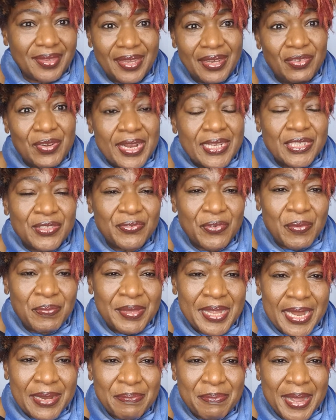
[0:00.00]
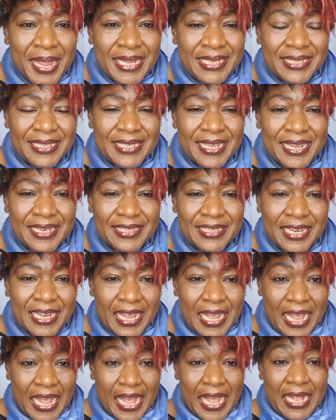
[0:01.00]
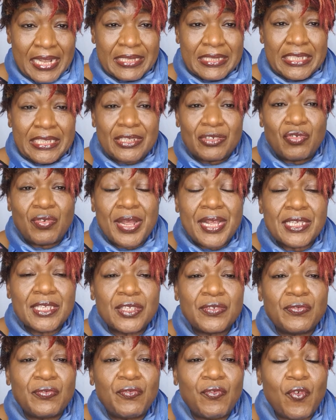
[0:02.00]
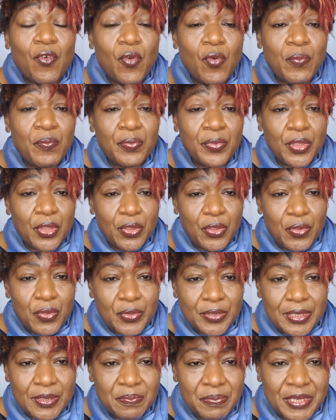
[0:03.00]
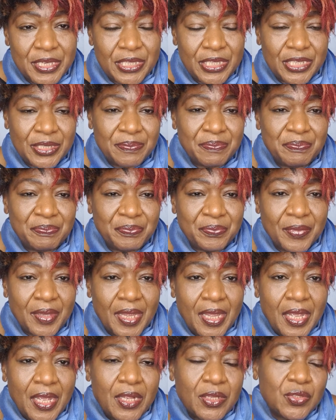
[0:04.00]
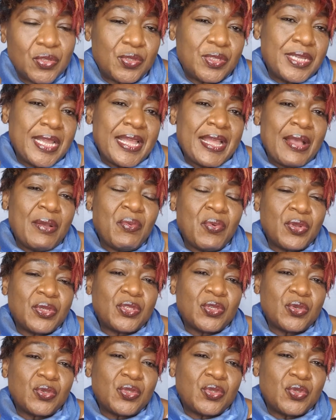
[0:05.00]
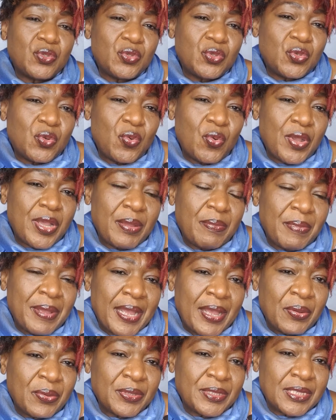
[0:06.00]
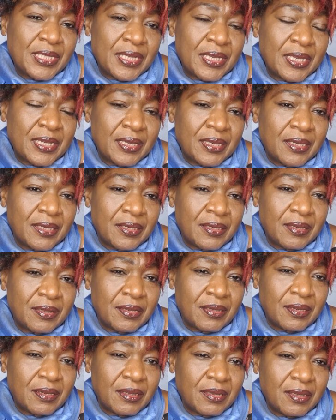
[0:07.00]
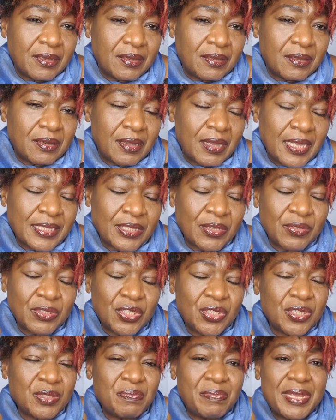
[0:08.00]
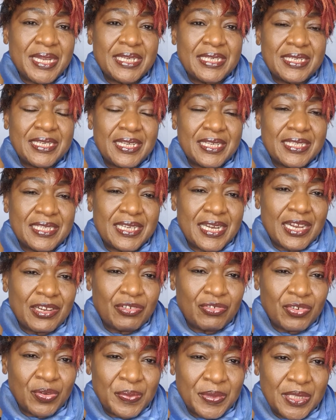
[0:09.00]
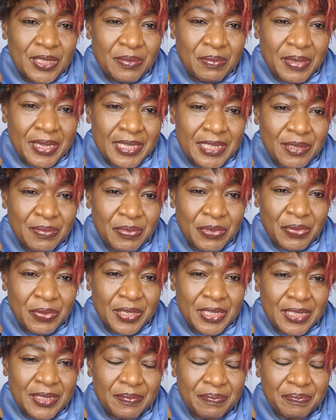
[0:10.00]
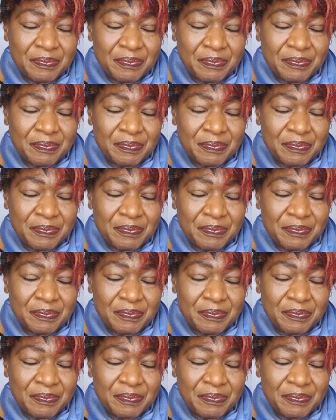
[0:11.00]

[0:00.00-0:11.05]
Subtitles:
transform that mindset and transform your speech. Today I want us to talk about, as I was just meditating and it dropped in my spirit,